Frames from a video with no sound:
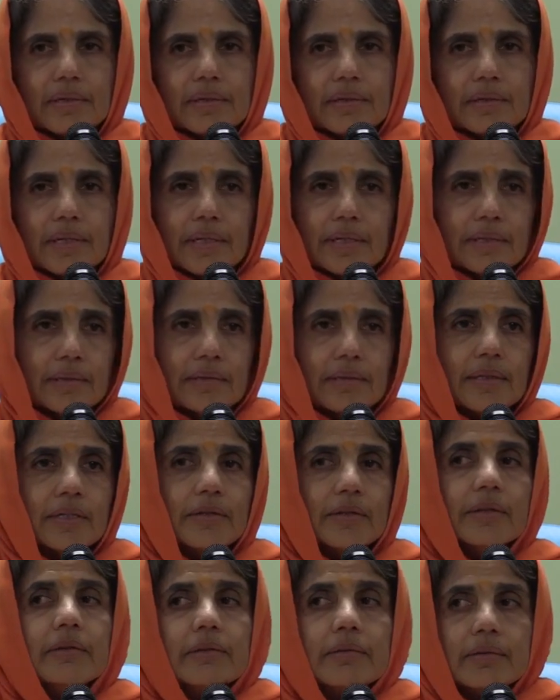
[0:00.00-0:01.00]
That is the
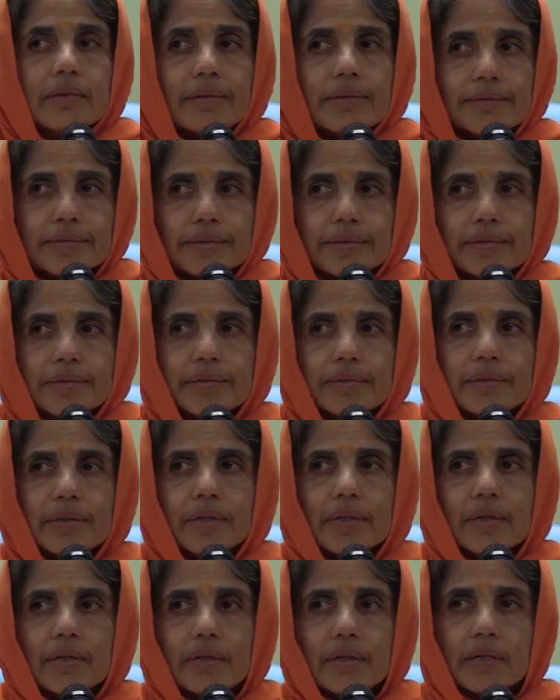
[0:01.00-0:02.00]
gist of this.
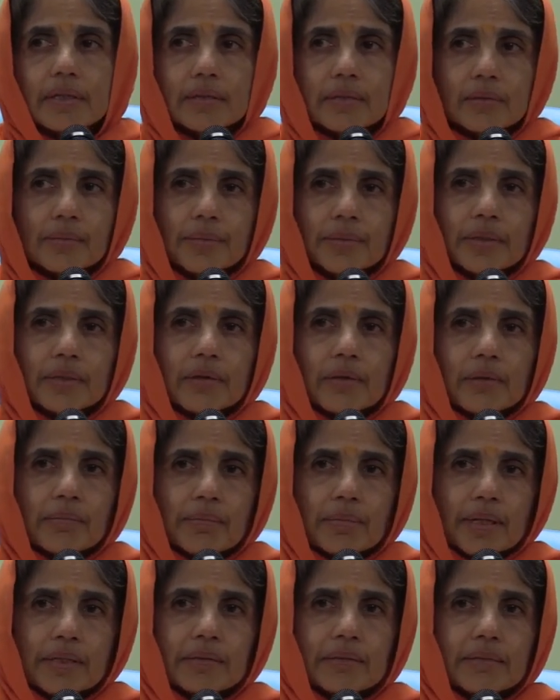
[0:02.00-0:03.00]
Learn to be your
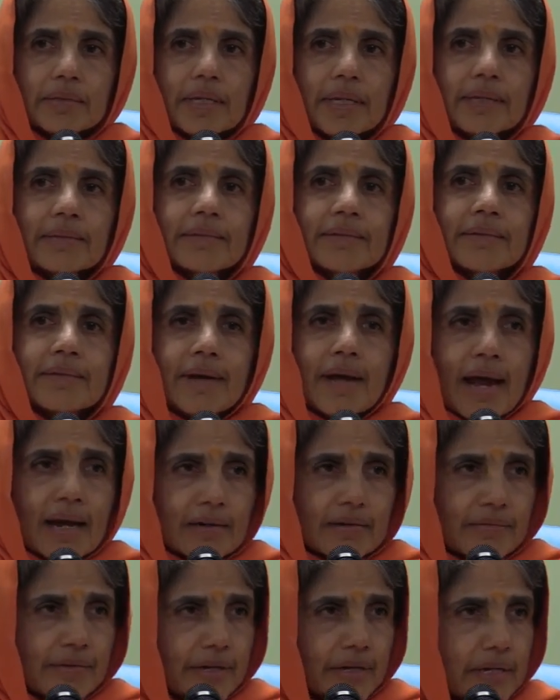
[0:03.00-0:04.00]
bestest
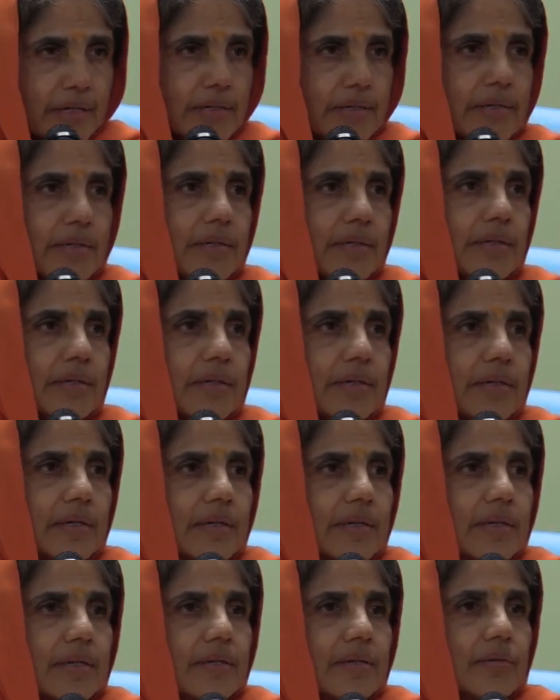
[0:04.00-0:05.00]
advocate.
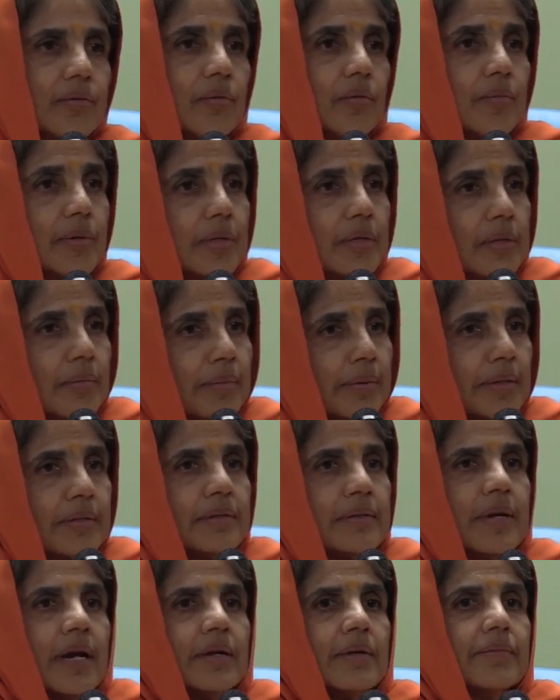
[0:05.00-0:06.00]
You be the
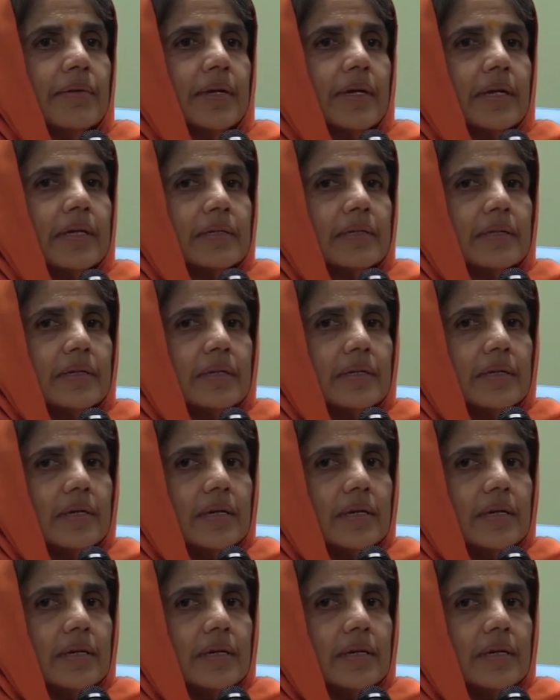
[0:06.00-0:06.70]
best advocate.